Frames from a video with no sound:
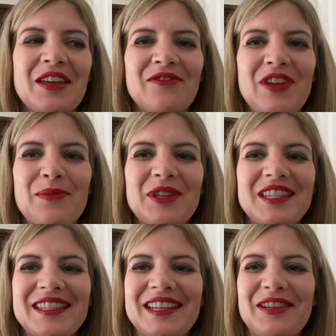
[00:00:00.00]

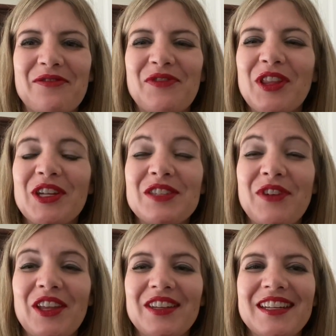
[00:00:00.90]
famous uh, villainous
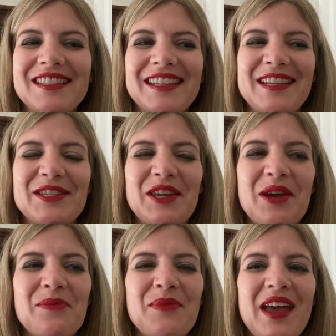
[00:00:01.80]
violinist, and
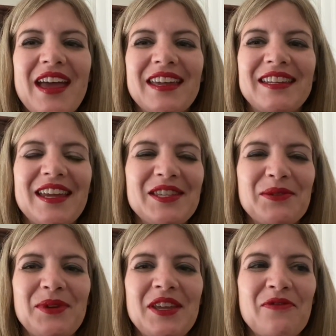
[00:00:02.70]
come back next
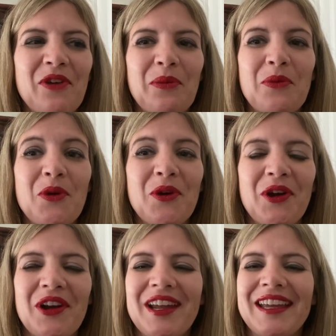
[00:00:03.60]
week for
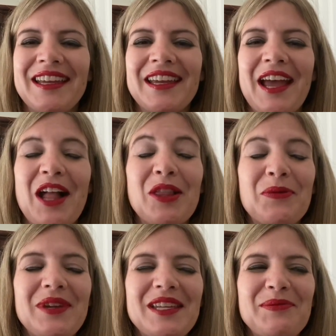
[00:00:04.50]
more
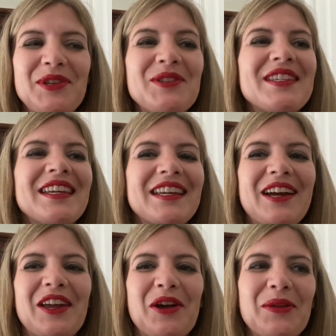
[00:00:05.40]
Halloween music.
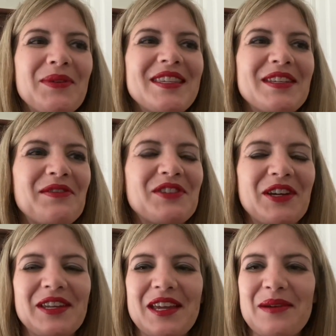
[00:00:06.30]
I always love
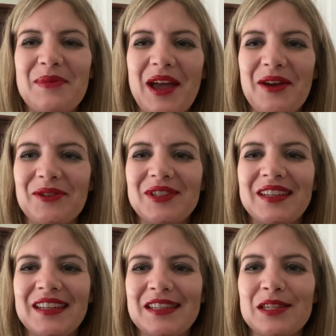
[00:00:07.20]
talking about
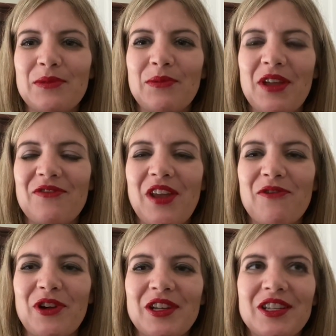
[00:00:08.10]
some of my
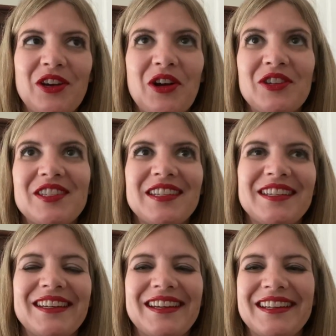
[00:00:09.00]
favorite
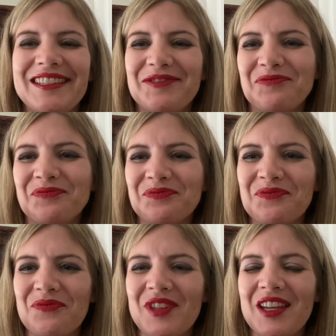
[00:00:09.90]
haunted, um,
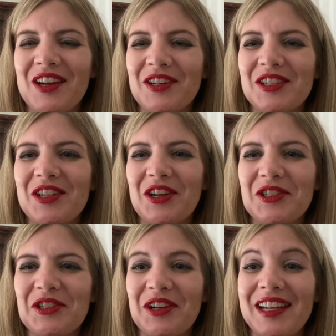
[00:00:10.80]
haunted
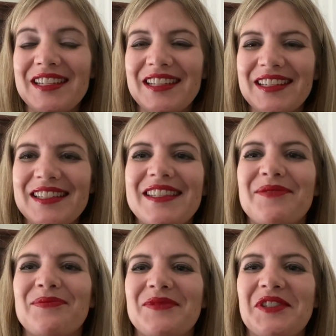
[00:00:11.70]
concert ideas.
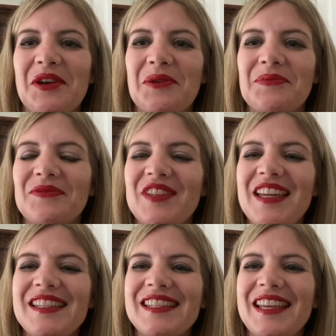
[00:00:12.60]
So
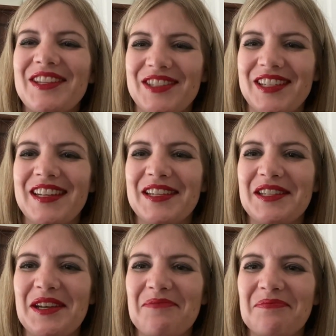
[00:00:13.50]
thanks, and I'll see you next
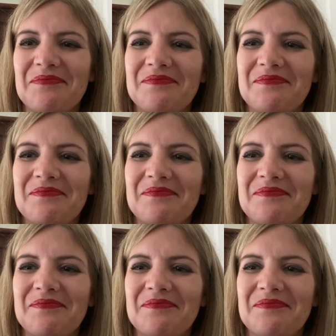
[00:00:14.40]
time.